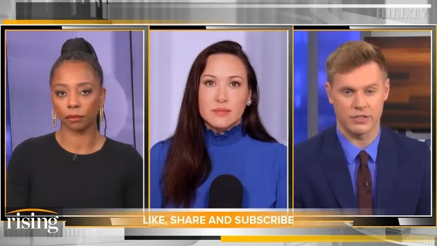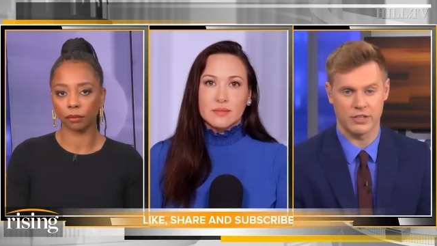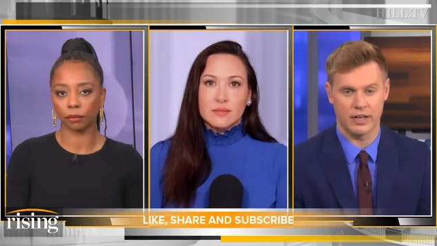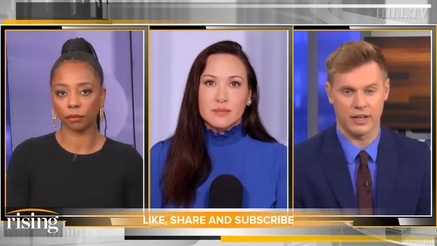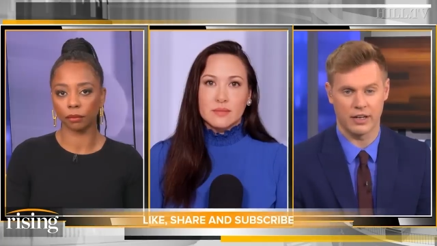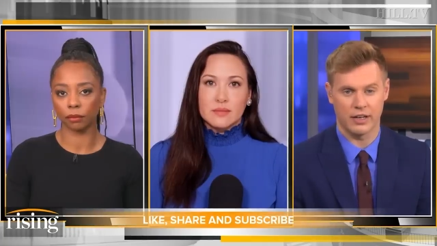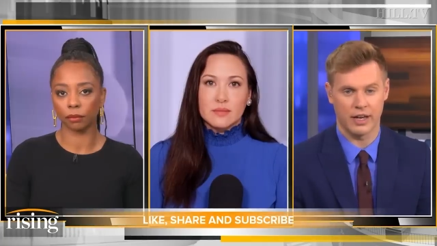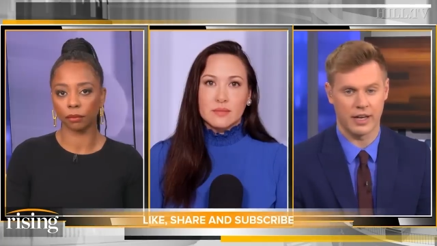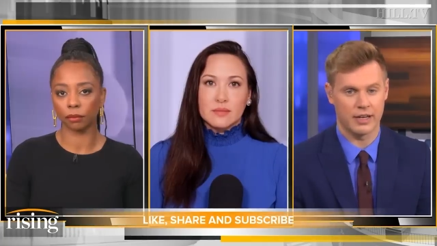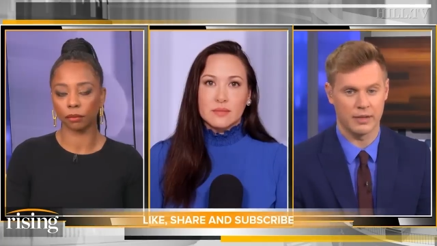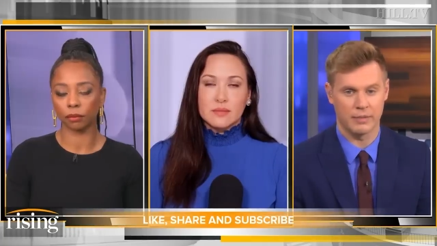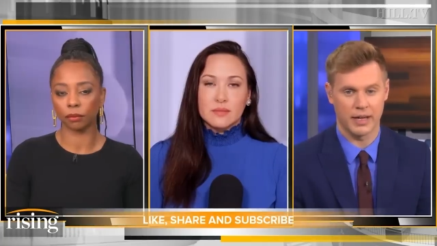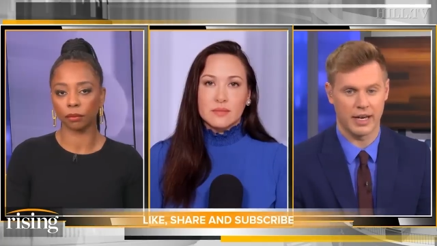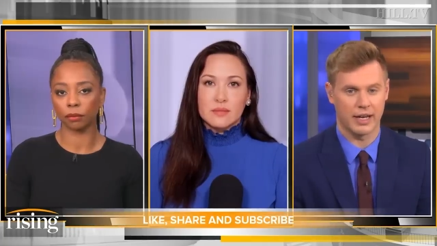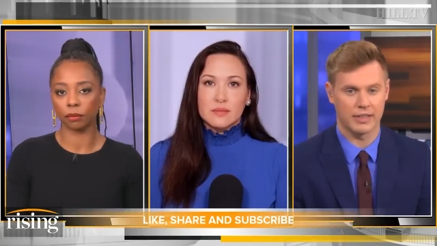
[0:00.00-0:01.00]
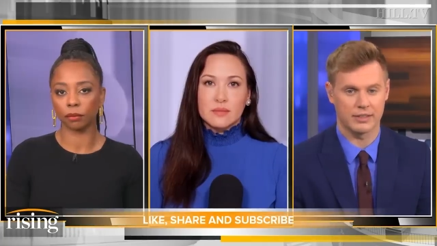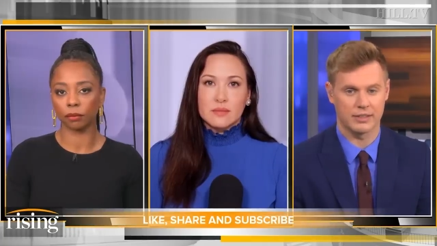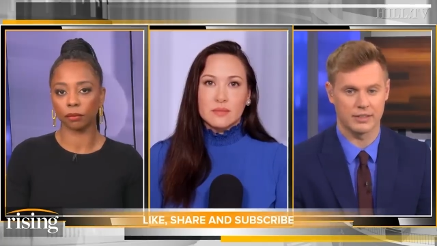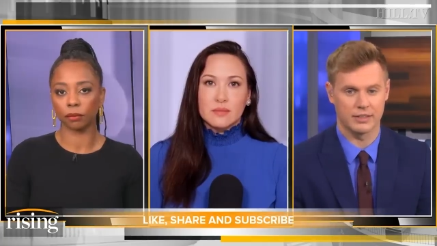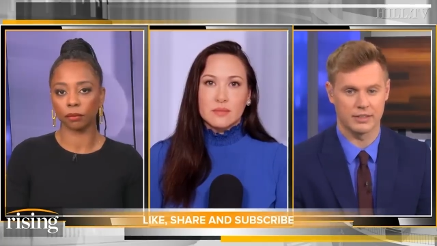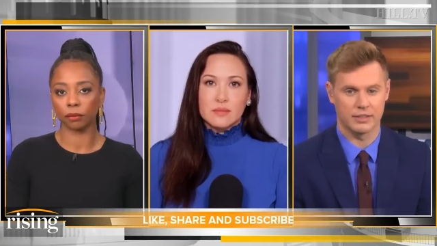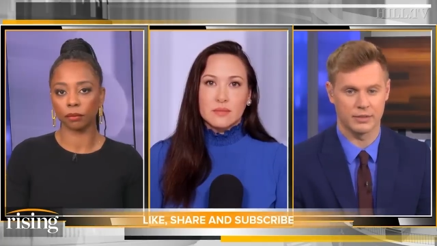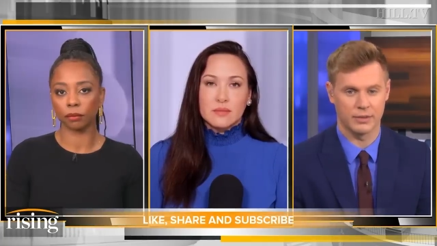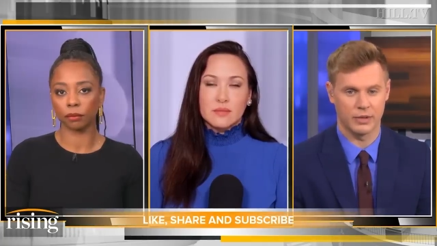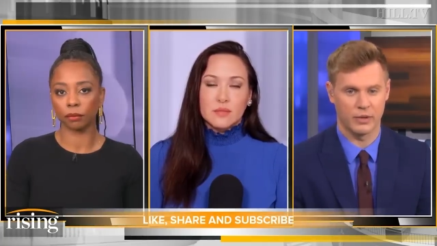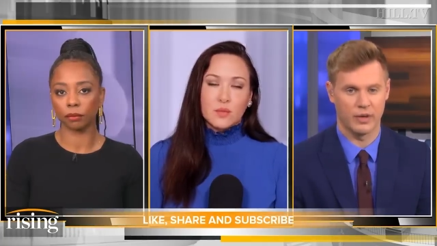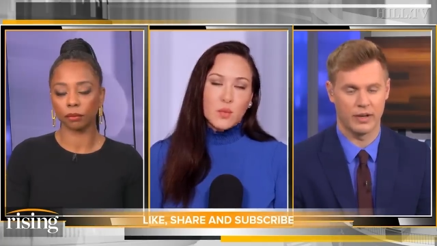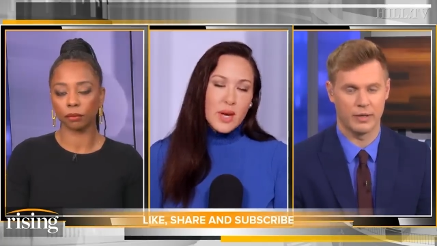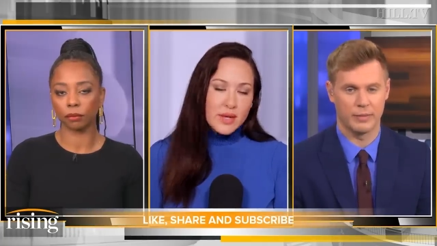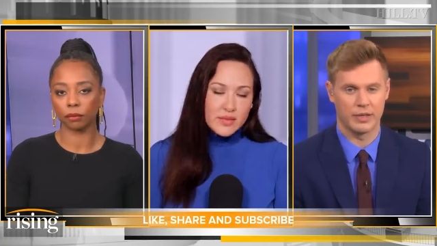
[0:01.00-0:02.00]
Speaker 1: saying any mask is the
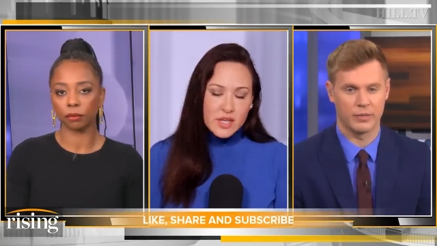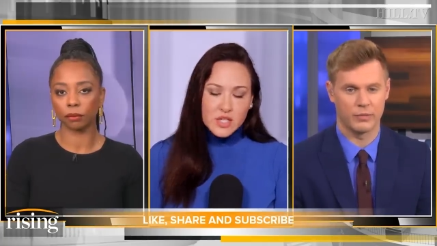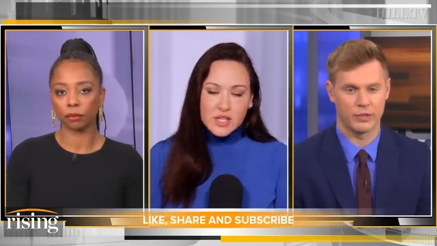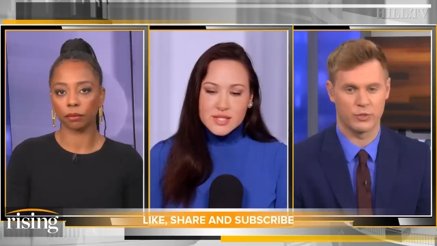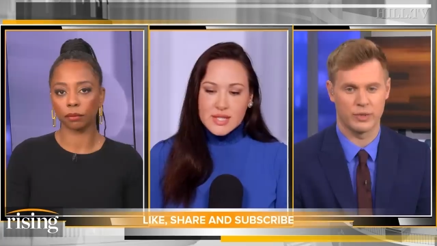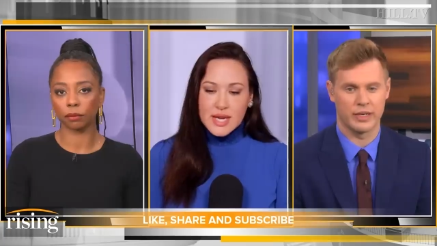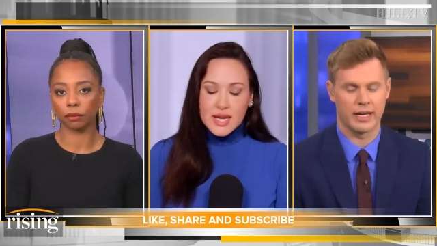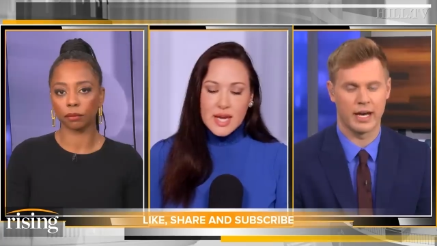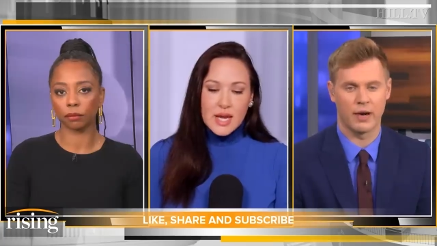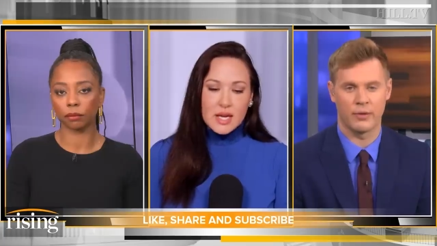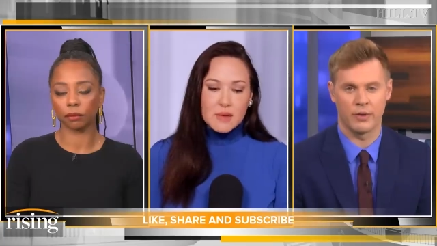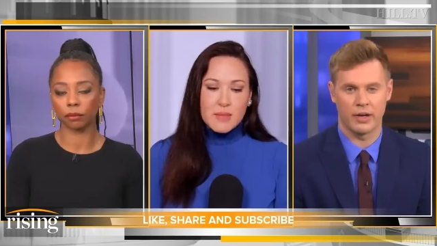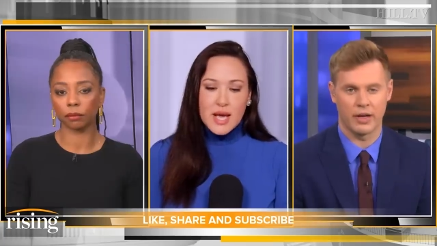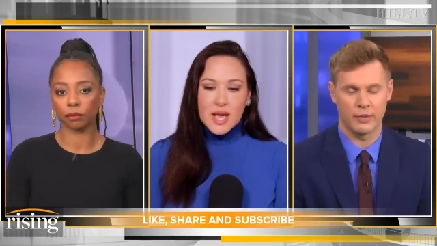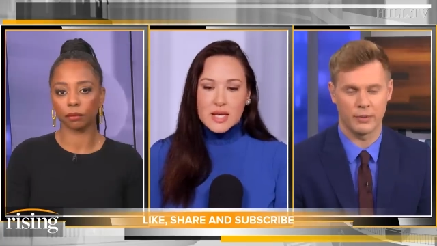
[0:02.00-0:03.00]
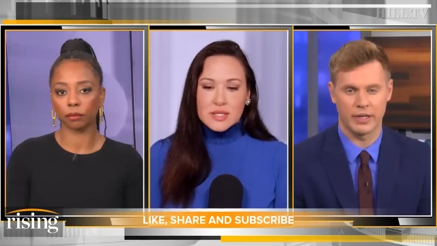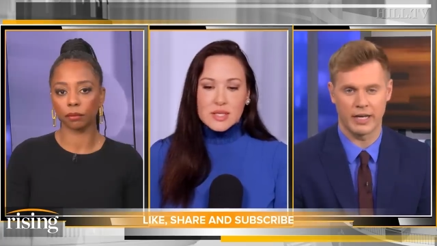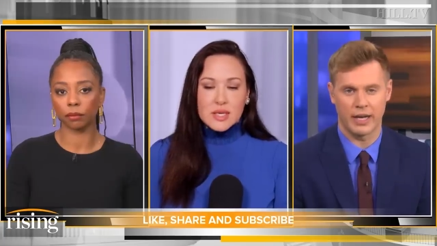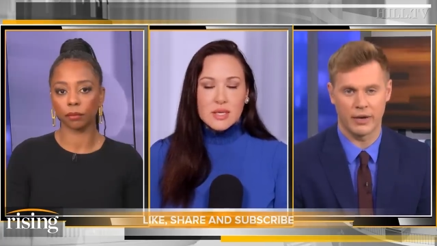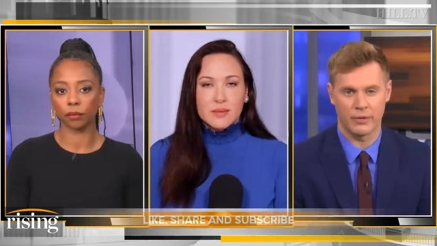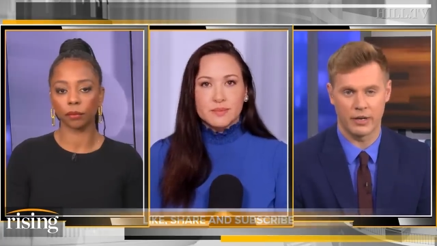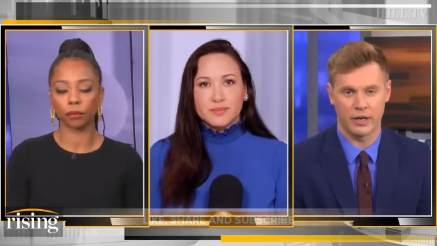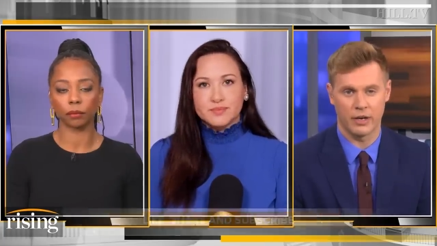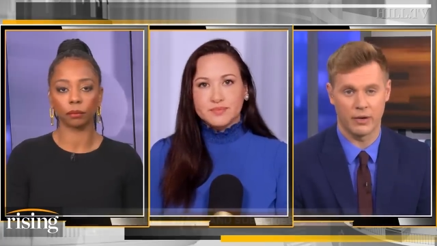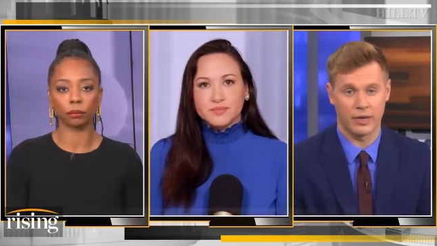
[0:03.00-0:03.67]
requirement, right, which we now know, and we now know.